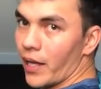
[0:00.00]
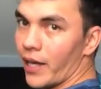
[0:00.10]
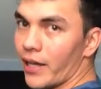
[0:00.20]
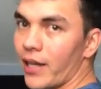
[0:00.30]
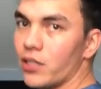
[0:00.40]

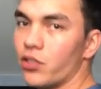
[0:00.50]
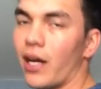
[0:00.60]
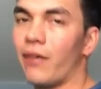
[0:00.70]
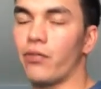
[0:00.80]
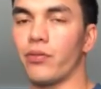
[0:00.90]
and then
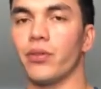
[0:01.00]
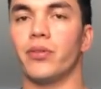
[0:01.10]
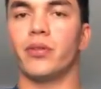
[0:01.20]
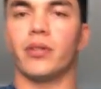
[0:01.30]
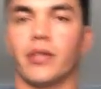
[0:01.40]
drive
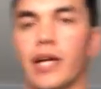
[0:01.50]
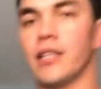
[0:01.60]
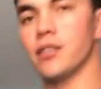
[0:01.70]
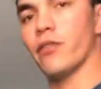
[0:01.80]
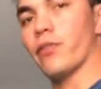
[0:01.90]
through.
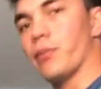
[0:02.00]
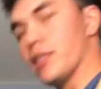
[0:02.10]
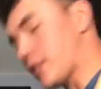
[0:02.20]
Okay, so from